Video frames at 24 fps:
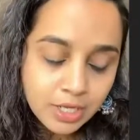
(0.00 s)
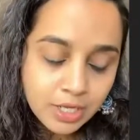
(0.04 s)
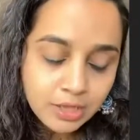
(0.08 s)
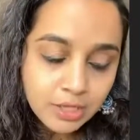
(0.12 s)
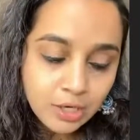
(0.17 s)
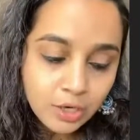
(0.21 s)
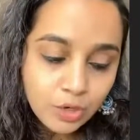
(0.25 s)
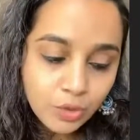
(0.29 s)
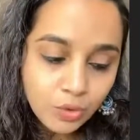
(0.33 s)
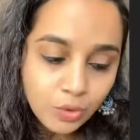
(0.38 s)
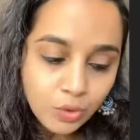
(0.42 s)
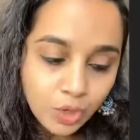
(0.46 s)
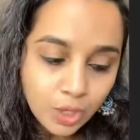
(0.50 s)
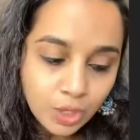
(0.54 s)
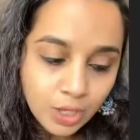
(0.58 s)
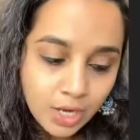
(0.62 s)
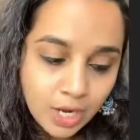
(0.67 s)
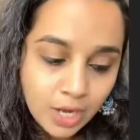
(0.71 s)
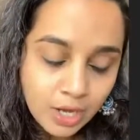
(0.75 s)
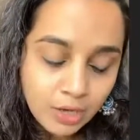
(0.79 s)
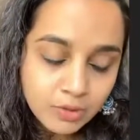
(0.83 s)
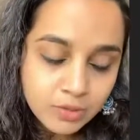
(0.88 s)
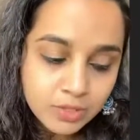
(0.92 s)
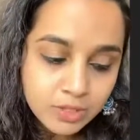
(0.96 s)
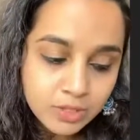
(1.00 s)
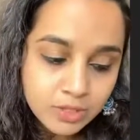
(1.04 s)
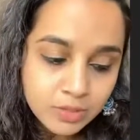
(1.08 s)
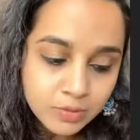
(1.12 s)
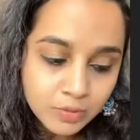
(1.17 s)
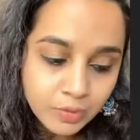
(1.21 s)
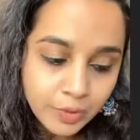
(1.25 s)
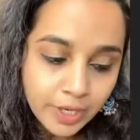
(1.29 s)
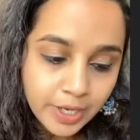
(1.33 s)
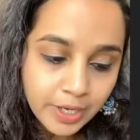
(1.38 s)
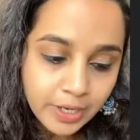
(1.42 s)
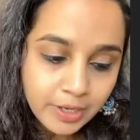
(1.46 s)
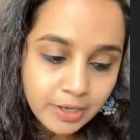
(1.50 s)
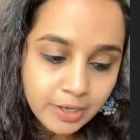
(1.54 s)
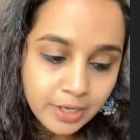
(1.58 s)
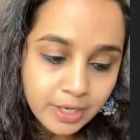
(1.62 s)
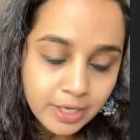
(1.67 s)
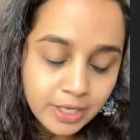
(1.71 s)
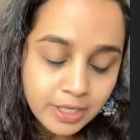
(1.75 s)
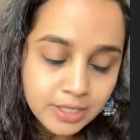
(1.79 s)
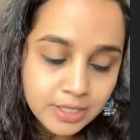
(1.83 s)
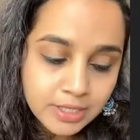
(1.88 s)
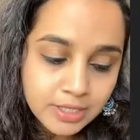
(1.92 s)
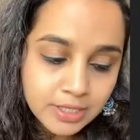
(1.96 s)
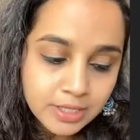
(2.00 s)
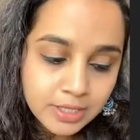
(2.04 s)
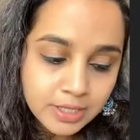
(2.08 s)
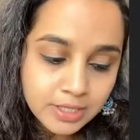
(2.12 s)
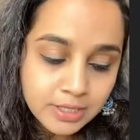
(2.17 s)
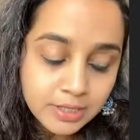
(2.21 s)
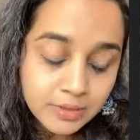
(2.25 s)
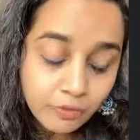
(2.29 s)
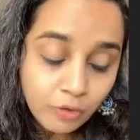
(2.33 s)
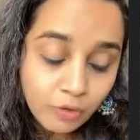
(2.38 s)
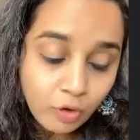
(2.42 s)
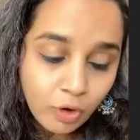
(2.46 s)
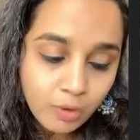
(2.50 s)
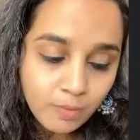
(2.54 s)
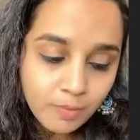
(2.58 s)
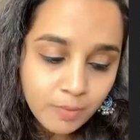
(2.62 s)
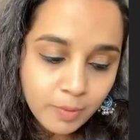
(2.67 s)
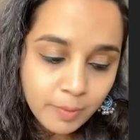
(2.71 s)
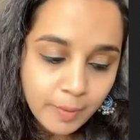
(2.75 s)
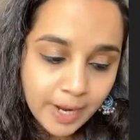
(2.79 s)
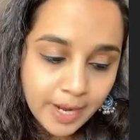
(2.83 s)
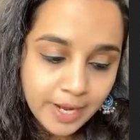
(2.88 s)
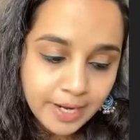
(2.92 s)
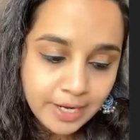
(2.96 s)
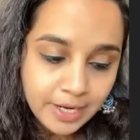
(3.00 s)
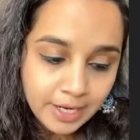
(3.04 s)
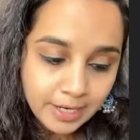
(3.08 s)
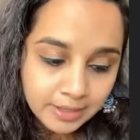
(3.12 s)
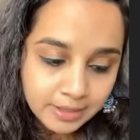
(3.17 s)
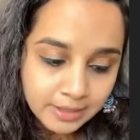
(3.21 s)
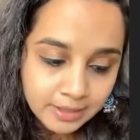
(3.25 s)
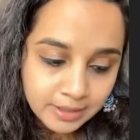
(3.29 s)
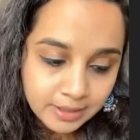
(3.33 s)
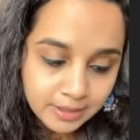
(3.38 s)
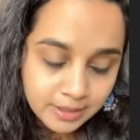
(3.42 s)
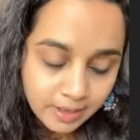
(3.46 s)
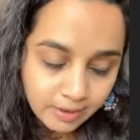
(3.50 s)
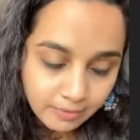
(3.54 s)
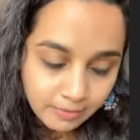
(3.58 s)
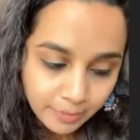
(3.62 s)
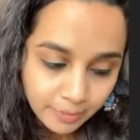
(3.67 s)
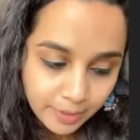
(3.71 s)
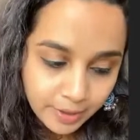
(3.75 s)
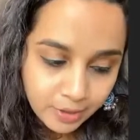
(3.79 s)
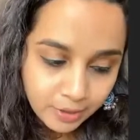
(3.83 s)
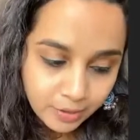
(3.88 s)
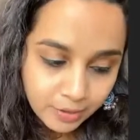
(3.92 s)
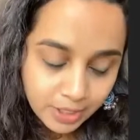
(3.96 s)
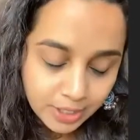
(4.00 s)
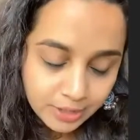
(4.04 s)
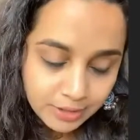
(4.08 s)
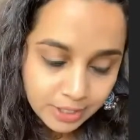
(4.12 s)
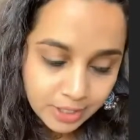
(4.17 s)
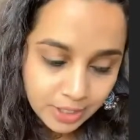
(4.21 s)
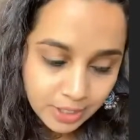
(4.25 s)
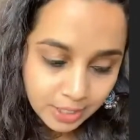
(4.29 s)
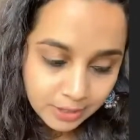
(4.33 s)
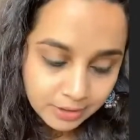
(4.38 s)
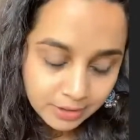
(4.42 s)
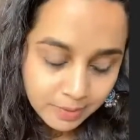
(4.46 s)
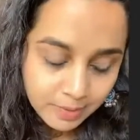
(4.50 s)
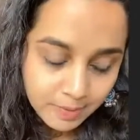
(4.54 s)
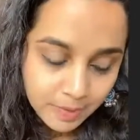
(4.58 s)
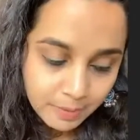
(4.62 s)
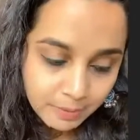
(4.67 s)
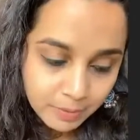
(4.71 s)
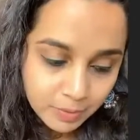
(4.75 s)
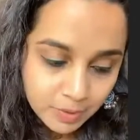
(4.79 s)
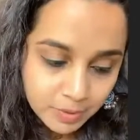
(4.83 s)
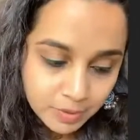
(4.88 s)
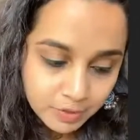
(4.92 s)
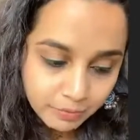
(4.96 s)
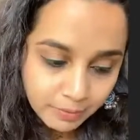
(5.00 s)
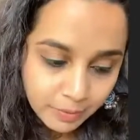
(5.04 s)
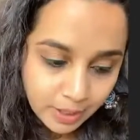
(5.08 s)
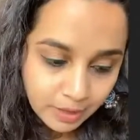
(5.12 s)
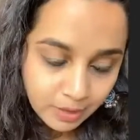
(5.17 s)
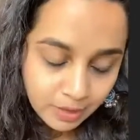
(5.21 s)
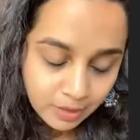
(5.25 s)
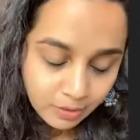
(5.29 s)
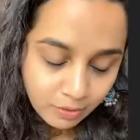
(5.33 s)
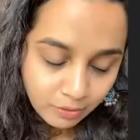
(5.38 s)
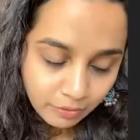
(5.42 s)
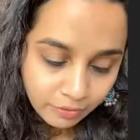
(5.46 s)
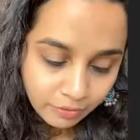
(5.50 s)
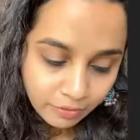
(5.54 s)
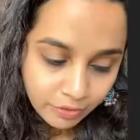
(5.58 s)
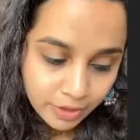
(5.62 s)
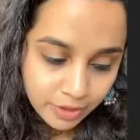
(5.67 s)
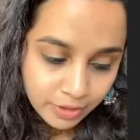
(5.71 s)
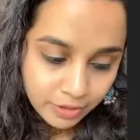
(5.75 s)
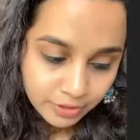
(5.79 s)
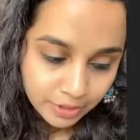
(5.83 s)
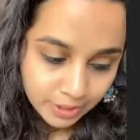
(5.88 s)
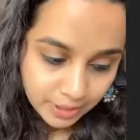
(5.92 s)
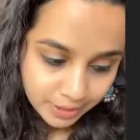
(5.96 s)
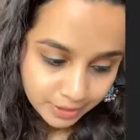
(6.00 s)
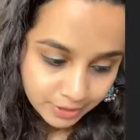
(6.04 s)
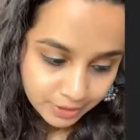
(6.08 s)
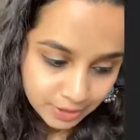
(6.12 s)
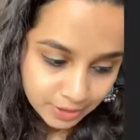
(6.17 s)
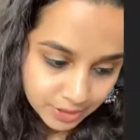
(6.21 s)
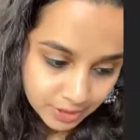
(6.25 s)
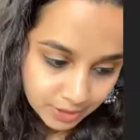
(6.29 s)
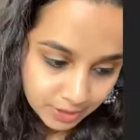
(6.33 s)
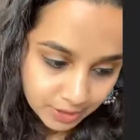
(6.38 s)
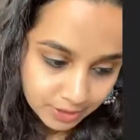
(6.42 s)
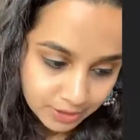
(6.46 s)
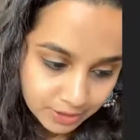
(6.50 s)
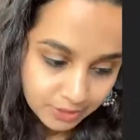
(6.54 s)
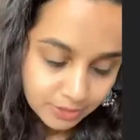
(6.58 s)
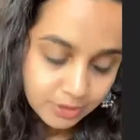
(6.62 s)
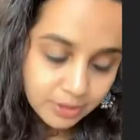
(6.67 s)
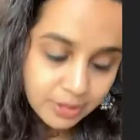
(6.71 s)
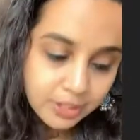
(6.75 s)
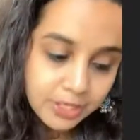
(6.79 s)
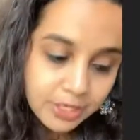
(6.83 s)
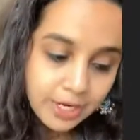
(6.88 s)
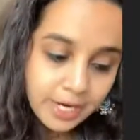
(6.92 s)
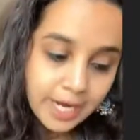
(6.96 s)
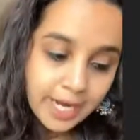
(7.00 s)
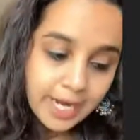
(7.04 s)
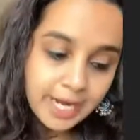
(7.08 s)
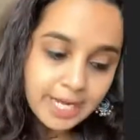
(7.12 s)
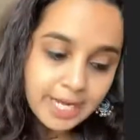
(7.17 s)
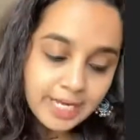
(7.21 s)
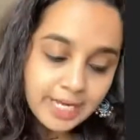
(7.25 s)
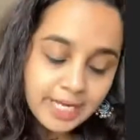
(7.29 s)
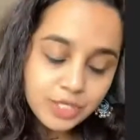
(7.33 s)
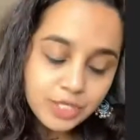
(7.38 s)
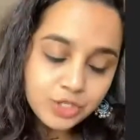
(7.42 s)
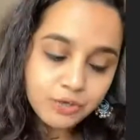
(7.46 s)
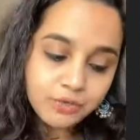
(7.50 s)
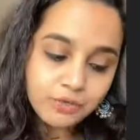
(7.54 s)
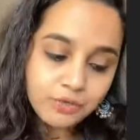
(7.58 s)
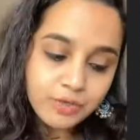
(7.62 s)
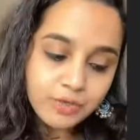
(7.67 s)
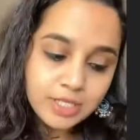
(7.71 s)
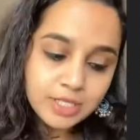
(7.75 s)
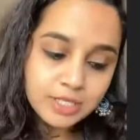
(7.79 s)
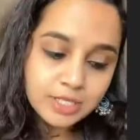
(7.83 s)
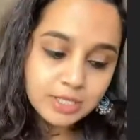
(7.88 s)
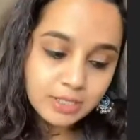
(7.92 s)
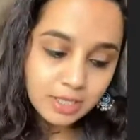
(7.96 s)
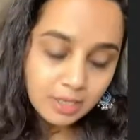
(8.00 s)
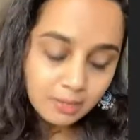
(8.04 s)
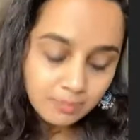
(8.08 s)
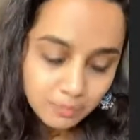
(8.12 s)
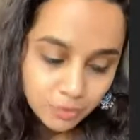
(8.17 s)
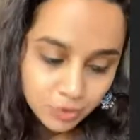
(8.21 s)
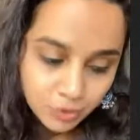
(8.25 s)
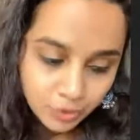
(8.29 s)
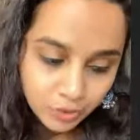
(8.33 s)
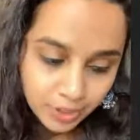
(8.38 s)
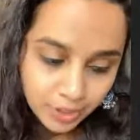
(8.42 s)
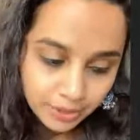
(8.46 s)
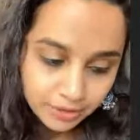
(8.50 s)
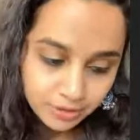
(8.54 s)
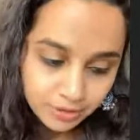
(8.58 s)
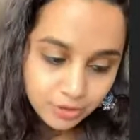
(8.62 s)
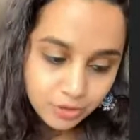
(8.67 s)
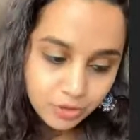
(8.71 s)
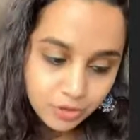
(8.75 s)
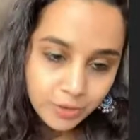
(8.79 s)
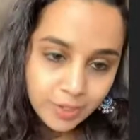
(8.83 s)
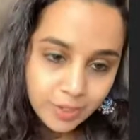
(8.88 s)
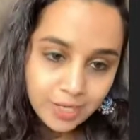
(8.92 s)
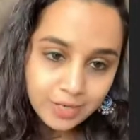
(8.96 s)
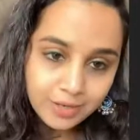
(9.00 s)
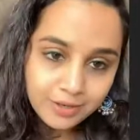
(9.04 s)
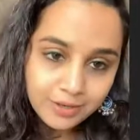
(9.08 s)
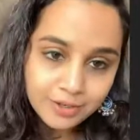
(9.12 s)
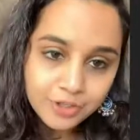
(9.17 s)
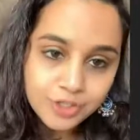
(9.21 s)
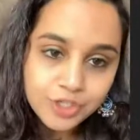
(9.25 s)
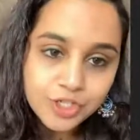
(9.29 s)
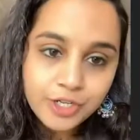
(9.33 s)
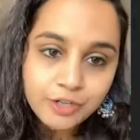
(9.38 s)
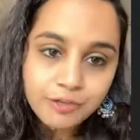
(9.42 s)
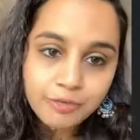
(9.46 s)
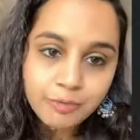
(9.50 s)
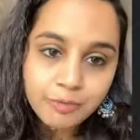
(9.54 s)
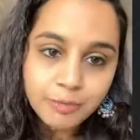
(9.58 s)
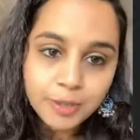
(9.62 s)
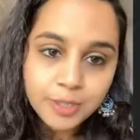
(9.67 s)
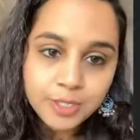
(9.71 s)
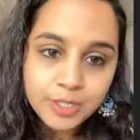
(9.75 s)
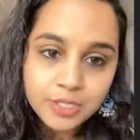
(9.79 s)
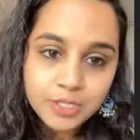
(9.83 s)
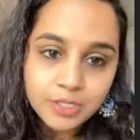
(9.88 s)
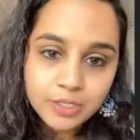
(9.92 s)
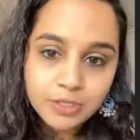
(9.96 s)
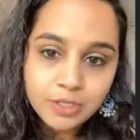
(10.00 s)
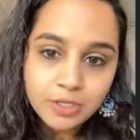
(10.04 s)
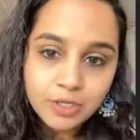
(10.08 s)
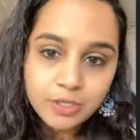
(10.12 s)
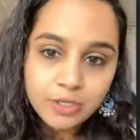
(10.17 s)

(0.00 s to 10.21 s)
The lower house is where is formed by an elected government, or rather elected members of the legislature, and each of these come together to elect a chief minister.